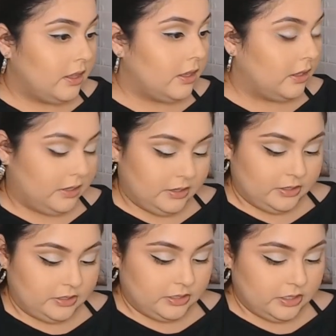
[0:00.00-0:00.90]

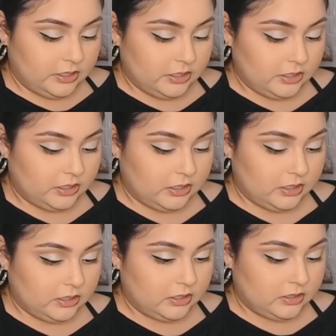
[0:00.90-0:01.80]
and...
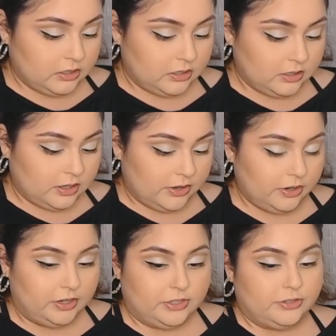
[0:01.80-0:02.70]
How
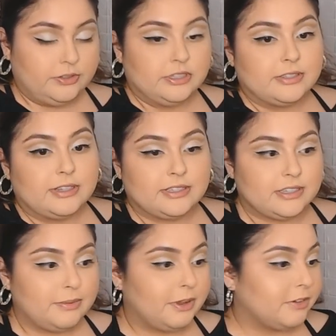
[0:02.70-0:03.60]
did I do this last
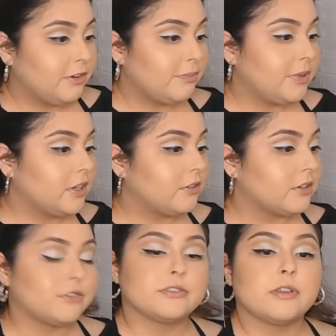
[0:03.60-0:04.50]
time? I put
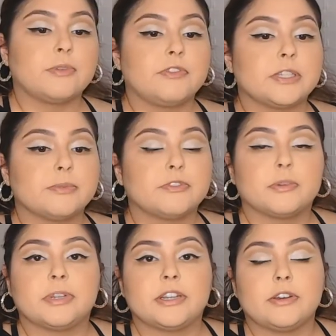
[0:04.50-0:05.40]
crystals on my face before,
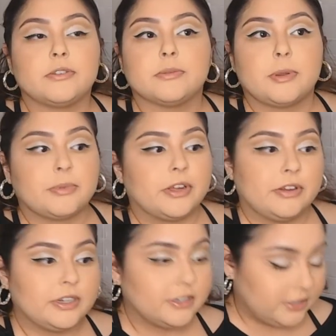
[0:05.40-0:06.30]
but now I don't remember how I
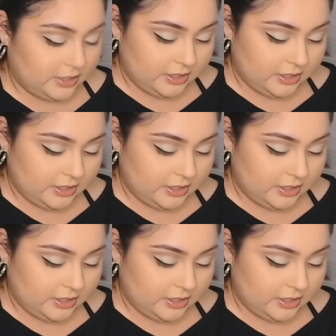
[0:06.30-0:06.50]
did it.